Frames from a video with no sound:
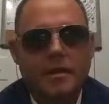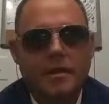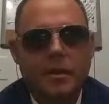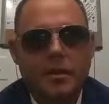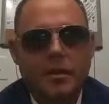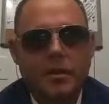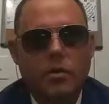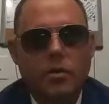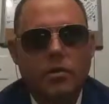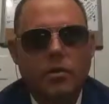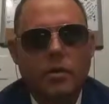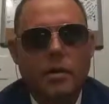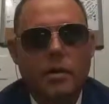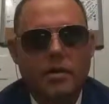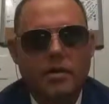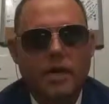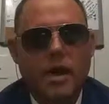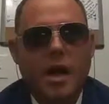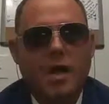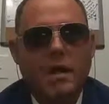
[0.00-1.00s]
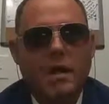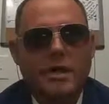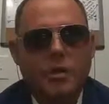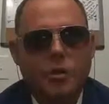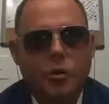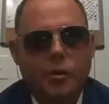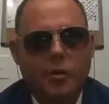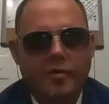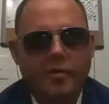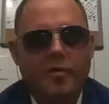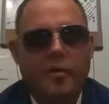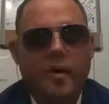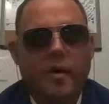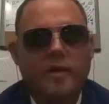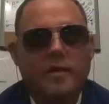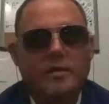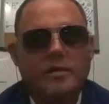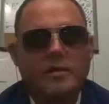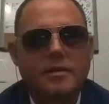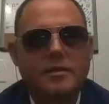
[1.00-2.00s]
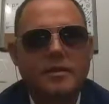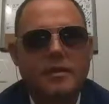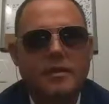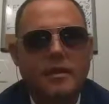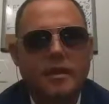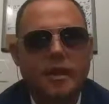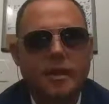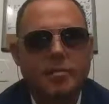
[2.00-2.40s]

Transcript: the girl started talking to her friends